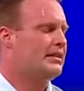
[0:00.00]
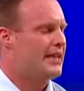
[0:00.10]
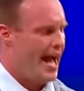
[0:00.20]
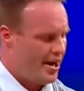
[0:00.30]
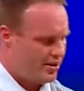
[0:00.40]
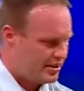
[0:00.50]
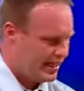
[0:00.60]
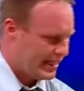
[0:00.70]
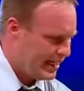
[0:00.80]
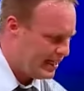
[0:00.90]
entire
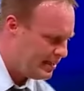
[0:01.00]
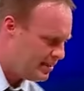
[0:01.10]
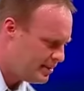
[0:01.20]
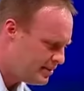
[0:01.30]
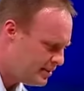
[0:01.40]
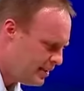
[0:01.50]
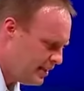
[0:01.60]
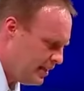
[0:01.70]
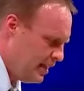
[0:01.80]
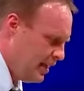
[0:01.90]
city.
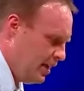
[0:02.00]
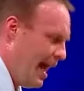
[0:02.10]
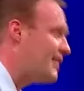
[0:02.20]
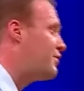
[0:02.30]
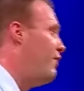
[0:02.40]
Last